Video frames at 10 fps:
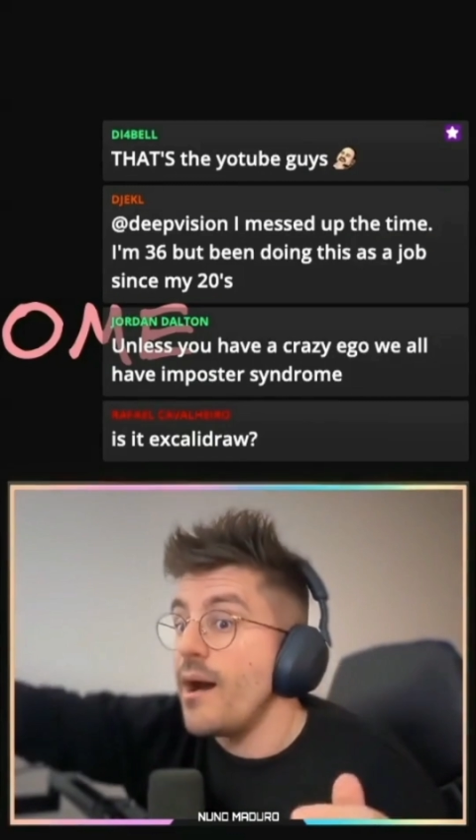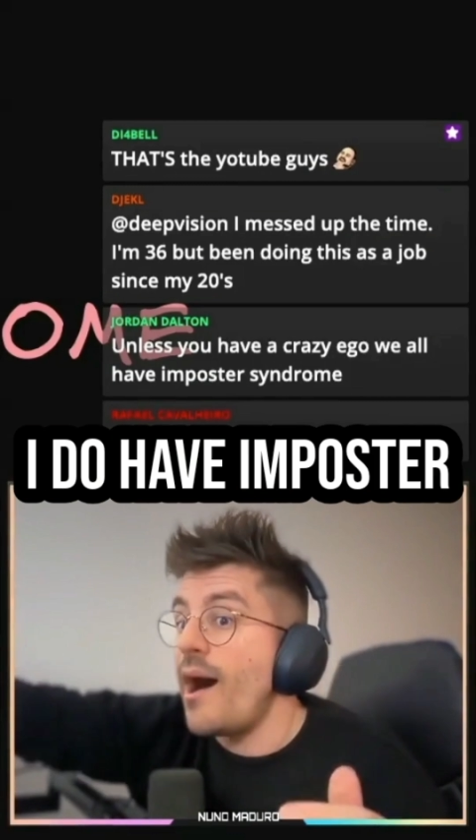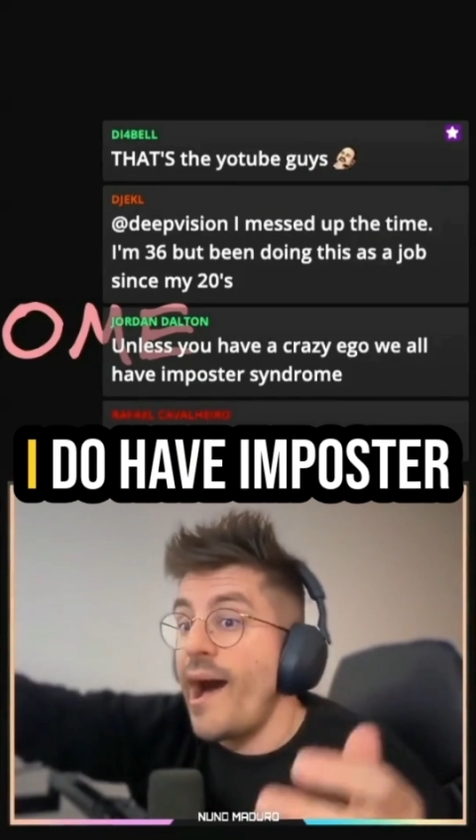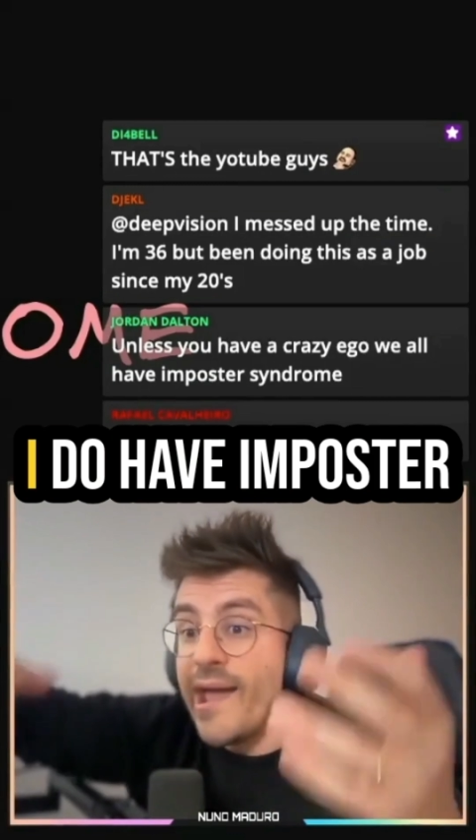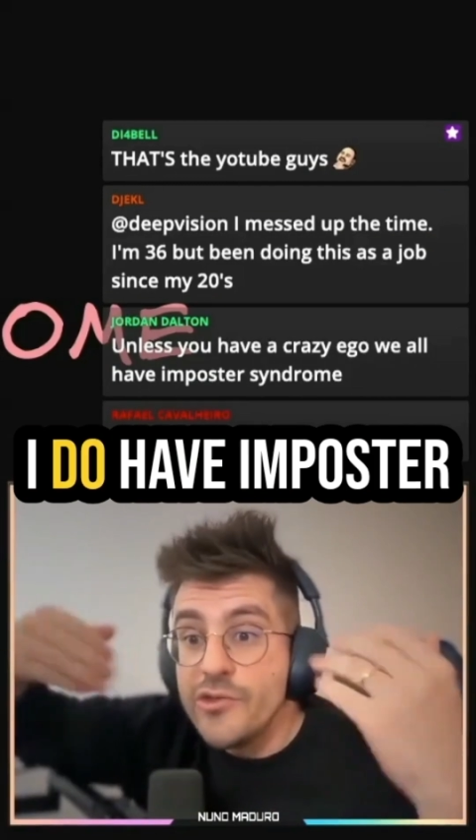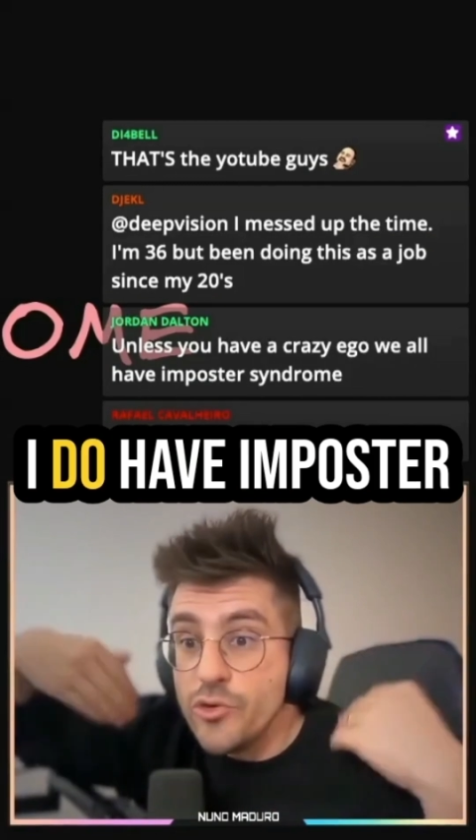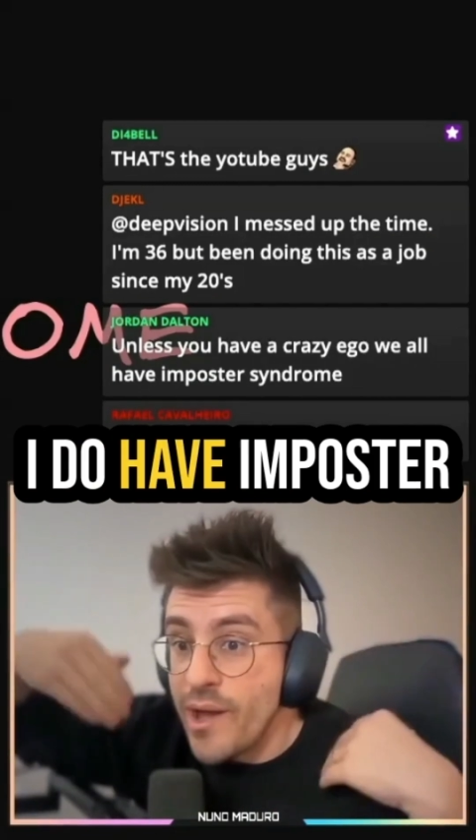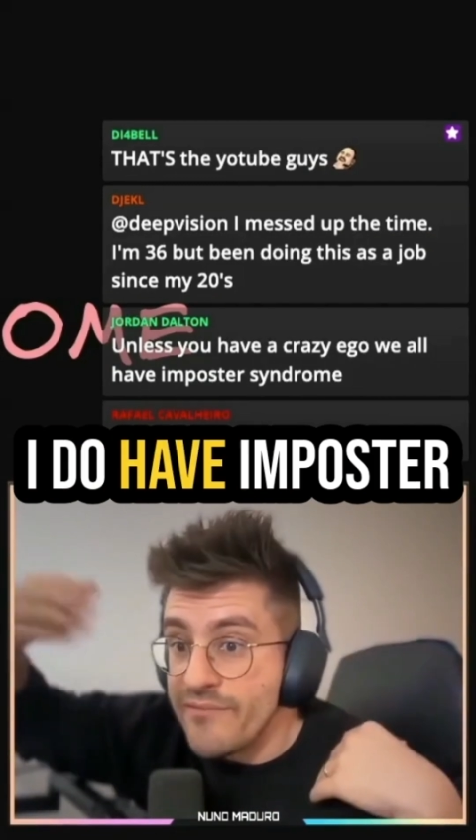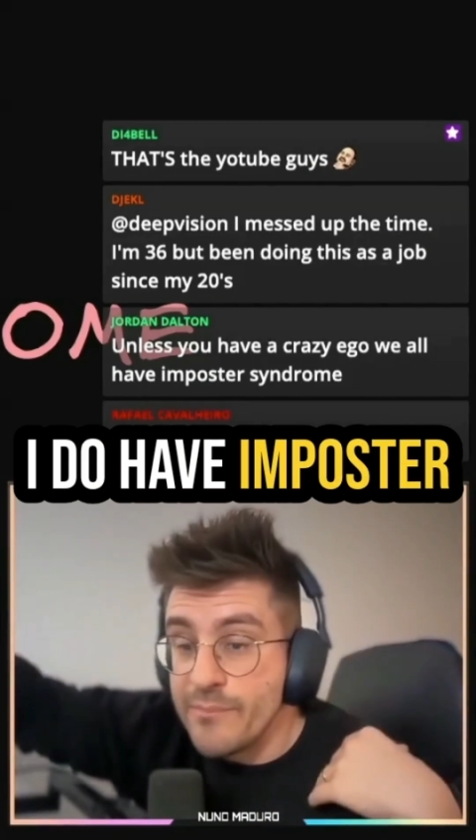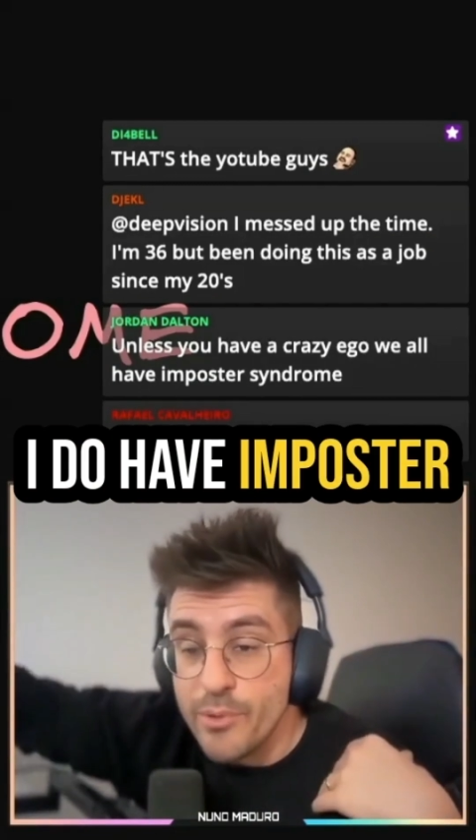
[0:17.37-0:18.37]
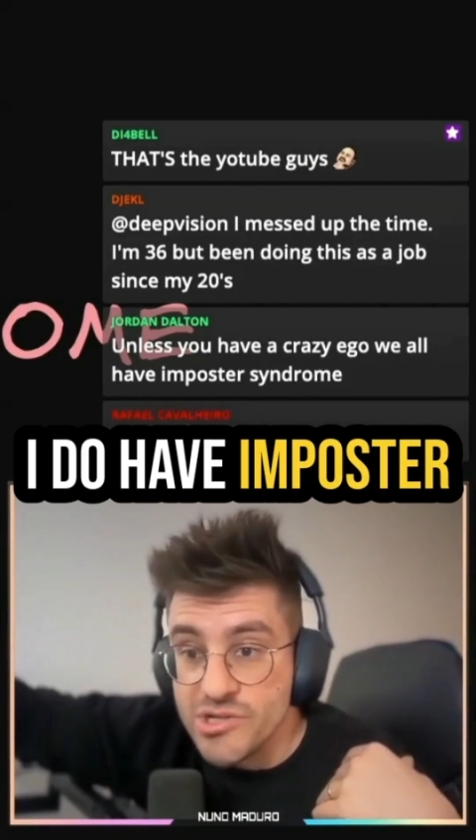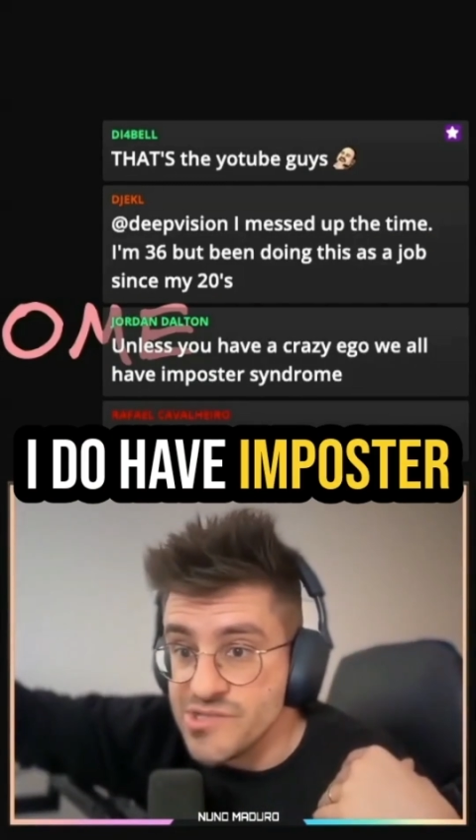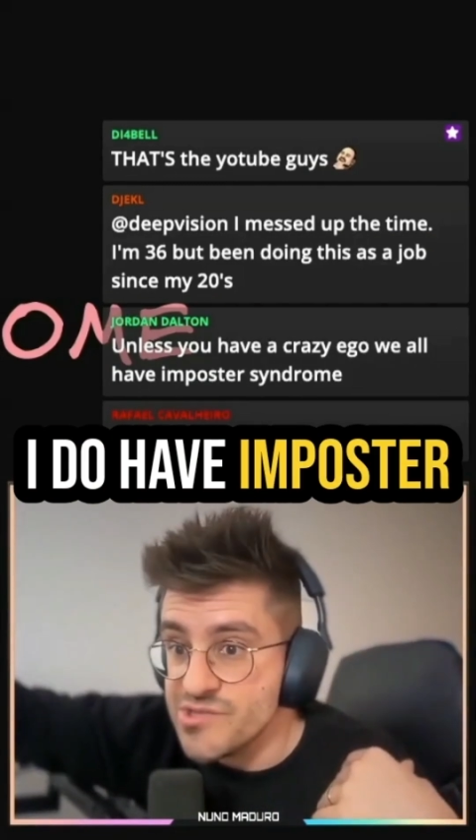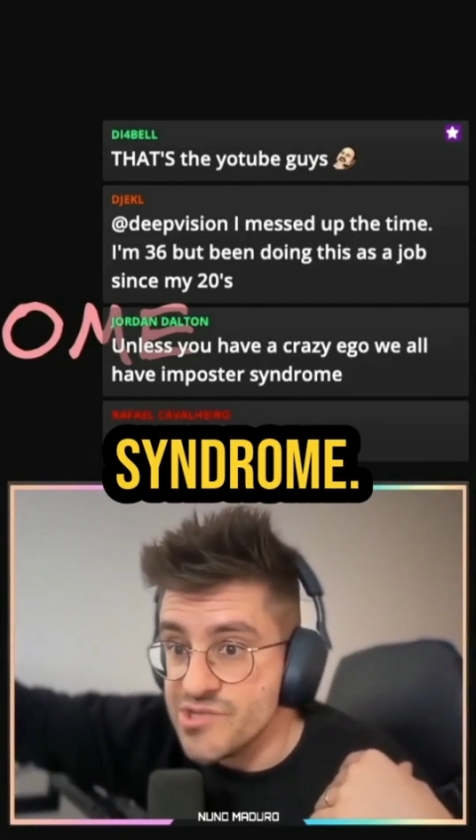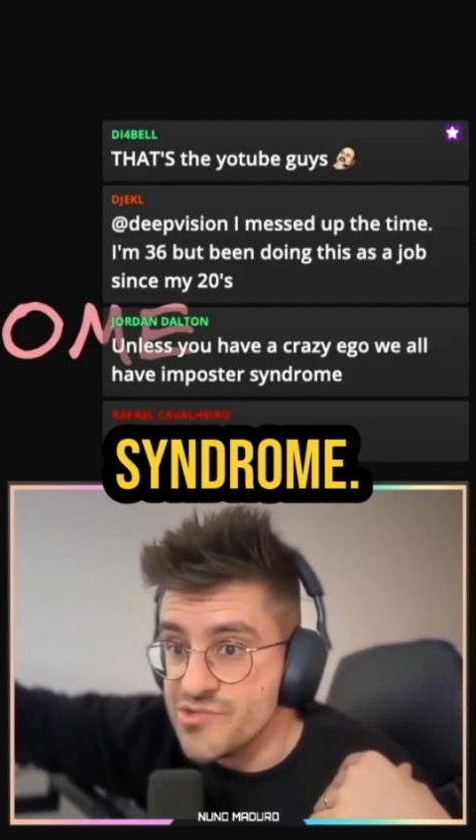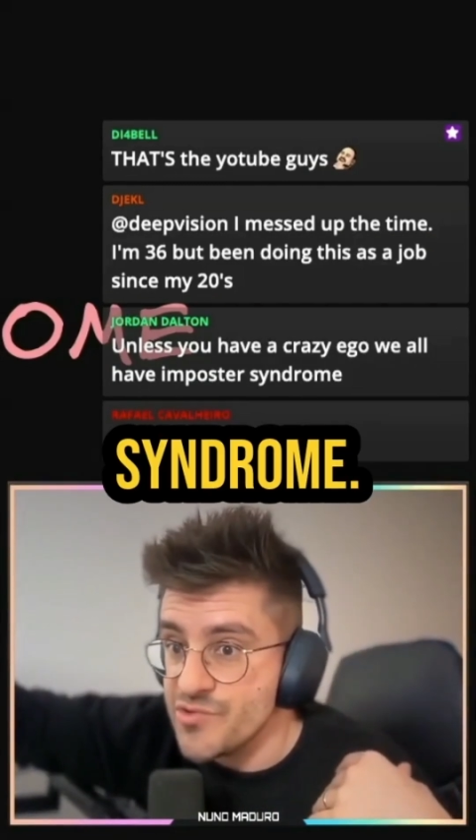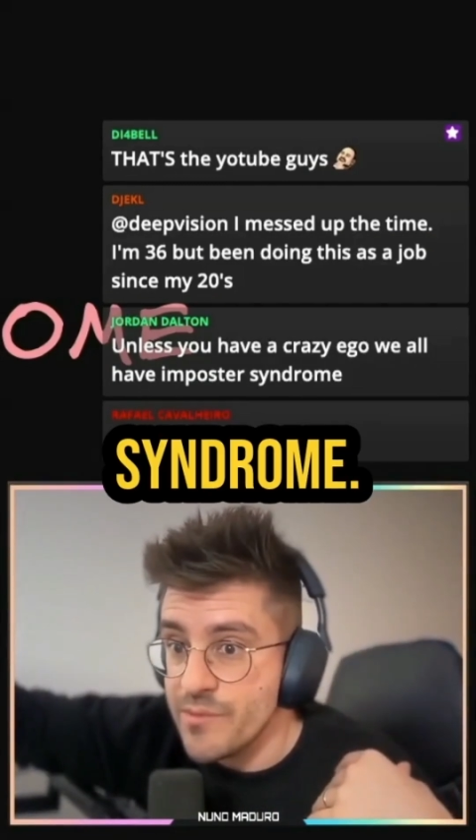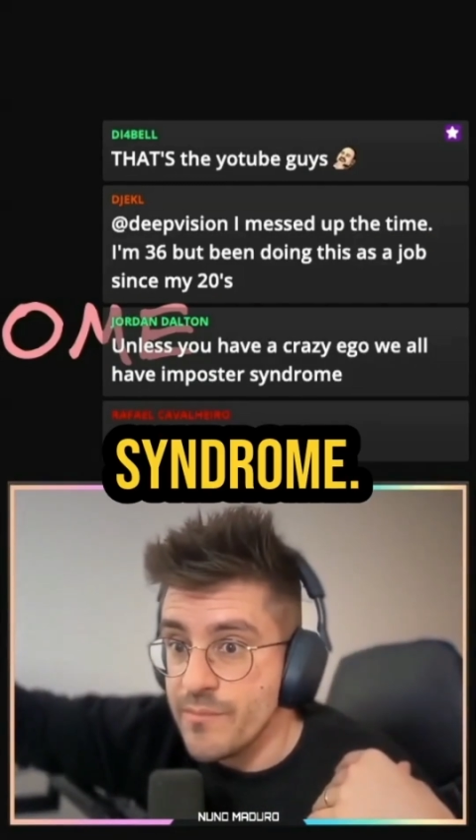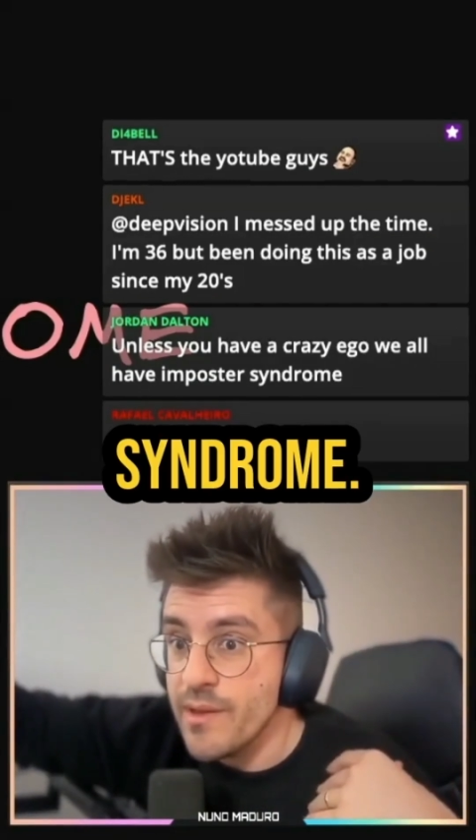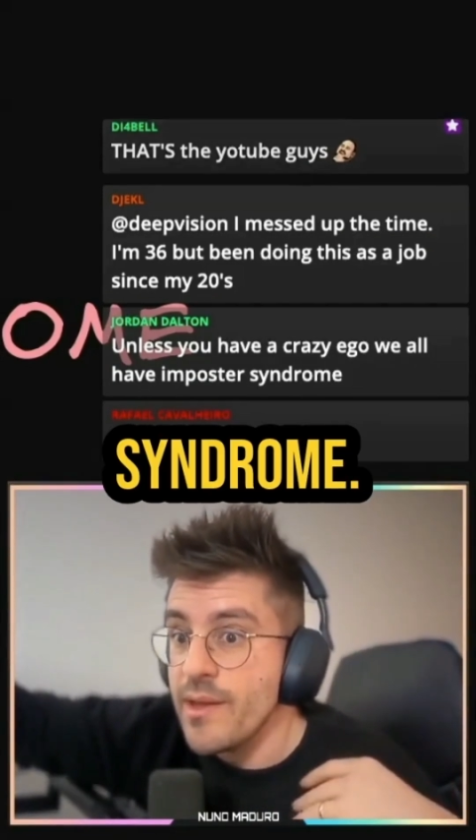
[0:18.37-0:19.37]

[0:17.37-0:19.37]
I do have imposter syndrome.